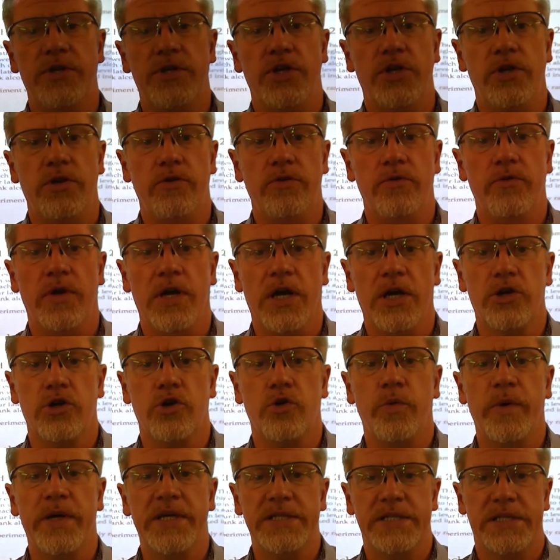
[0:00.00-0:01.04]
you a
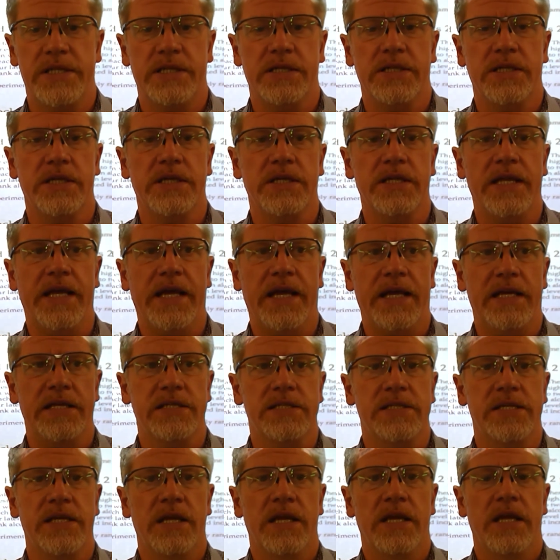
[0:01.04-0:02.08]
quiz in
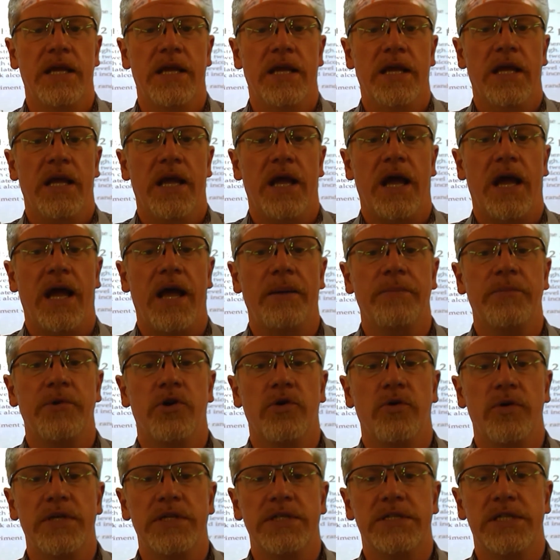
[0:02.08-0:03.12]
class, I'm
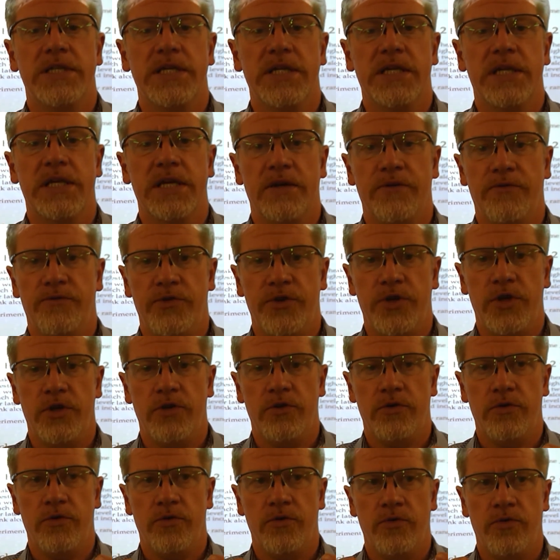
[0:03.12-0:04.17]
going to give
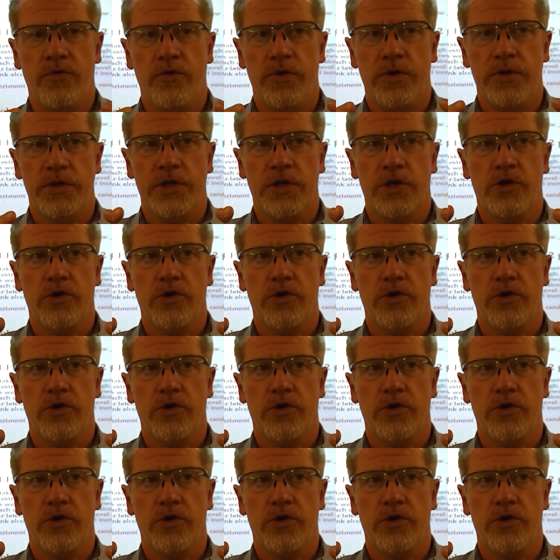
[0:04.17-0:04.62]
you the